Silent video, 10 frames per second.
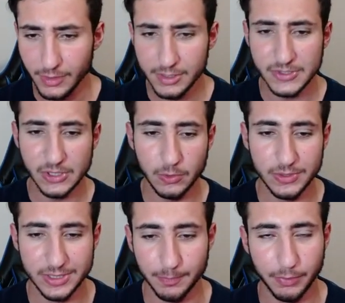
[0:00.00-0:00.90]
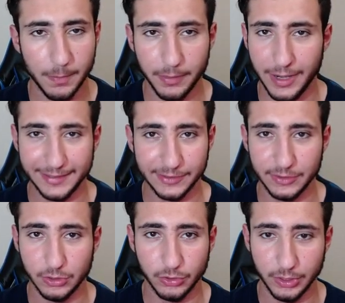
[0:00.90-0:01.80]
Saul is a proper
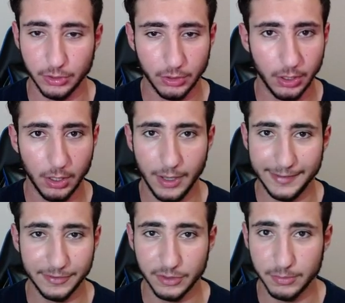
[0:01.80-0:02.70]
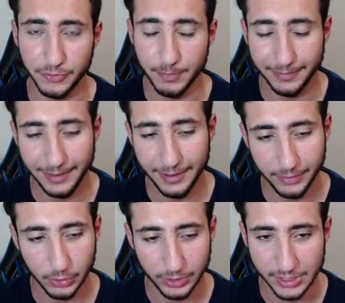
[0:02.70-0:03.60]
Atletico, you know, Atletico Madrid player. You know, he's